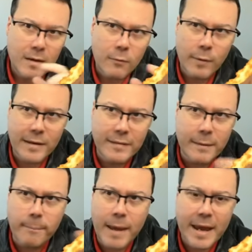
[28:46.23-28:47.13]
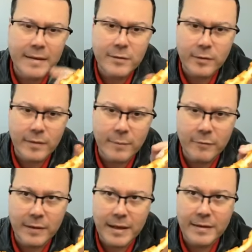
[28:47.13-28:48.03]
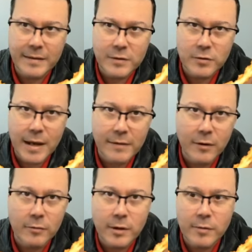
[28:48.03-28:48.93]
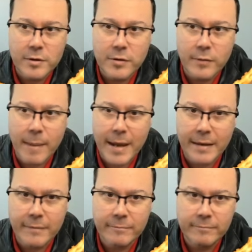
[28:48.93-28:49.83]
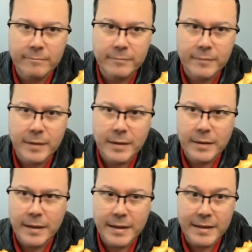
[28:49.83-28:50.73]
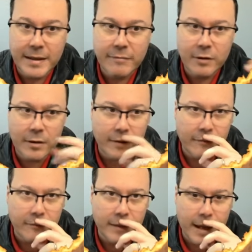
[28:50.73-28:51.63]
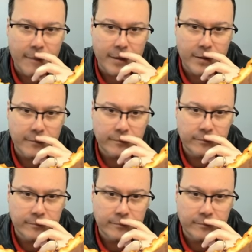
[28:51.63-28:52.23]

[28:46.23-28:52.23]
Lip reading: Raise the Past or something like this to get all the creatures back and give a lot of damage.